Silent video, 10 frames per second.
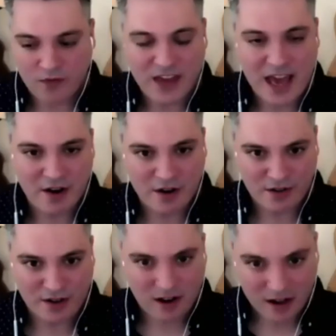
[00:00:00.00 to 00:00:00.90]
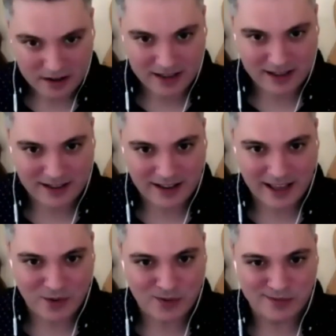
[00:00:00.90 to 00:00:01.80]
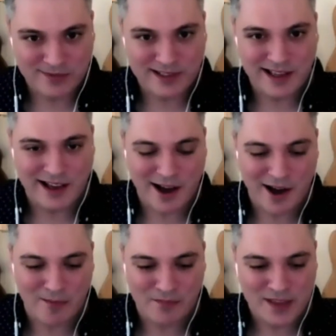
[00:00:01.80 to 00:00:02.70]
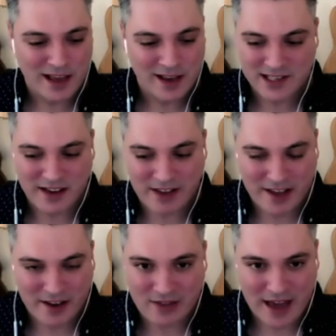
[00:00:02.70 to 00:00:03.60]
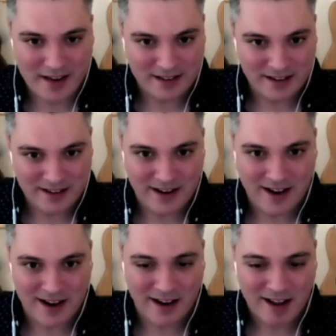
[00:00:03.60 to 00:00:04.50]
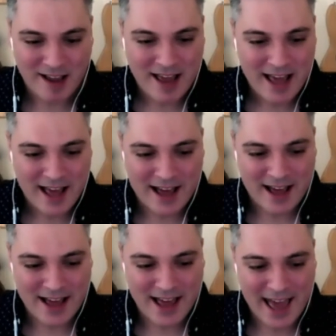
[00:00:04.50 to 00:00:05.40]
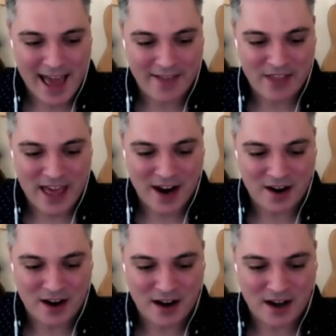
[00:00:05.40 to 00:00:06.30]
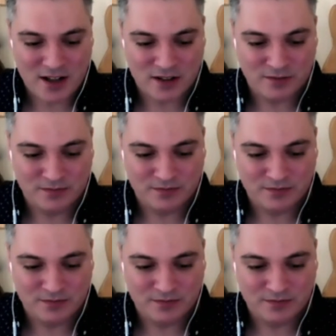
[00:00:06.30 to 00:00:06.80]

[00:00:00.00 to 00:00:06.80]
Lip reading: the editor thought, like, cause I value that. And then I'll